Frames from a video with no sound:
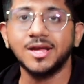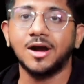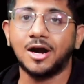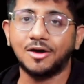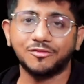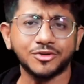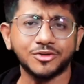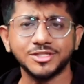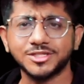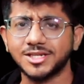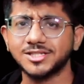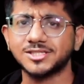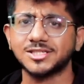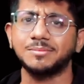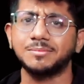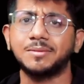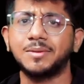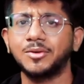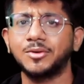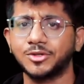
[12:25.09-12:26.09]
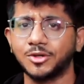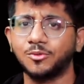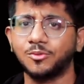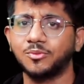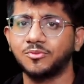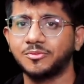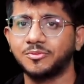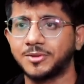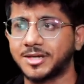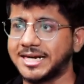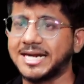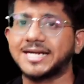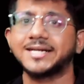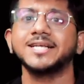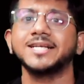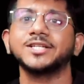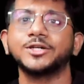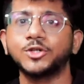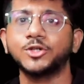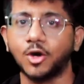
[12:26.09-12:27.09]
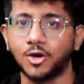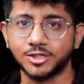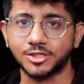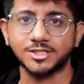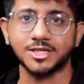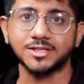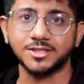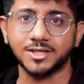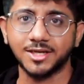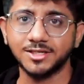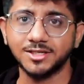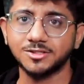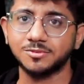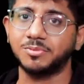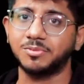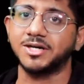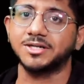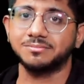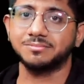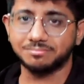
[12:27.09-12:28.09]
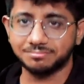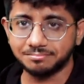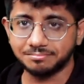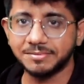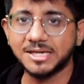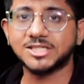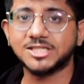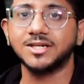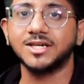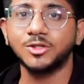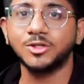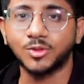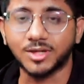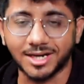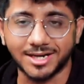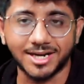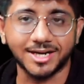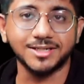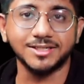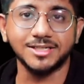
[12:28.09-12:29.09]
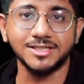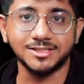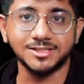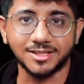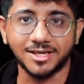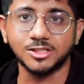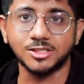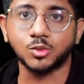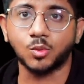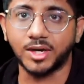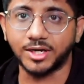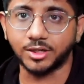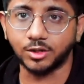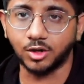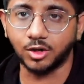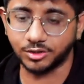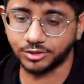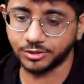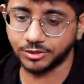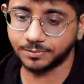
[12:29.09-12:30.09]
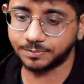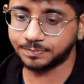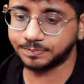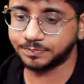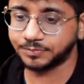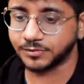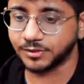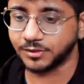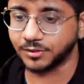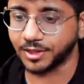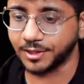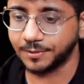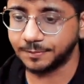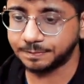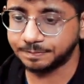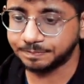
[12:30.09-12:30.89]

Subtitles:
Of course, there is some amount of connecting the dots and things, but majorly you collect these things quite a lot, okay?